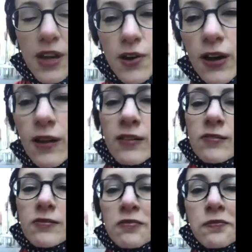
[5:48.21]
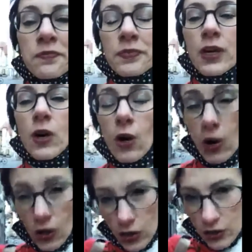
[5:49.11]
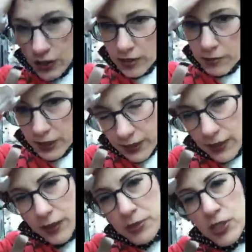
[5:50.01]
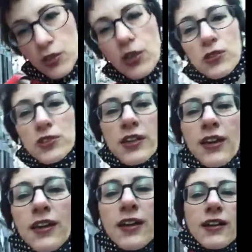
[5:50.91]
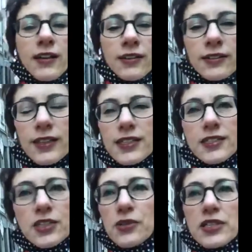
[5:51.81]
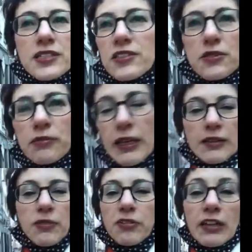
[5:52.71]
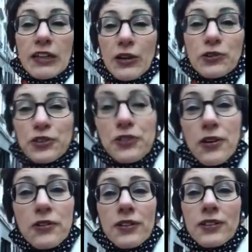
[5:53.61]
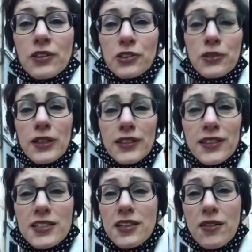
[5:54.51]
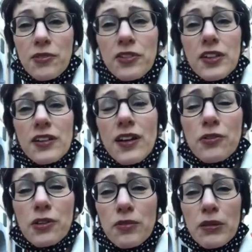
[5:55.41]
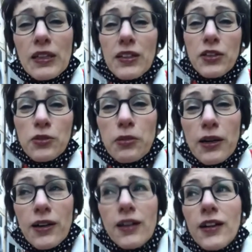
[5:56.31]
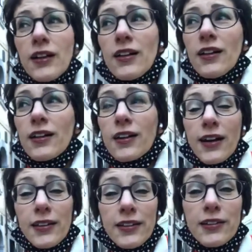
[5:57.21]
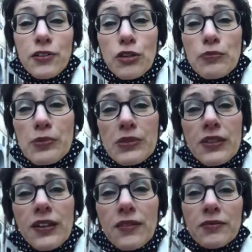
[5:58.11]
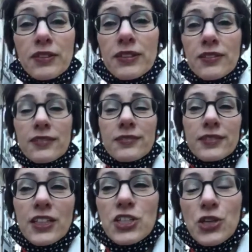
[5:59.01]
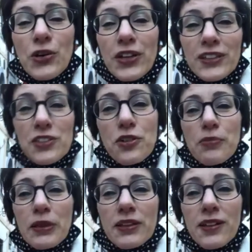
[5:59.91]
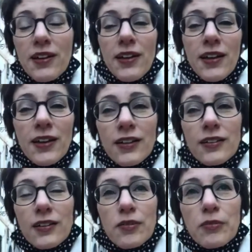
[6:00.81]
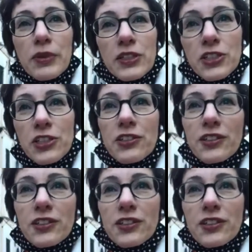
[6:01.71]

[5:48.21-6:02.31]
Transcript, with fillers: now, oh, look at me, I'm so cold. It's so easy to make me feel cold, you know. Usually in this time of the year I would have been in Cuba, guiding groups, enjoying a tropical beach,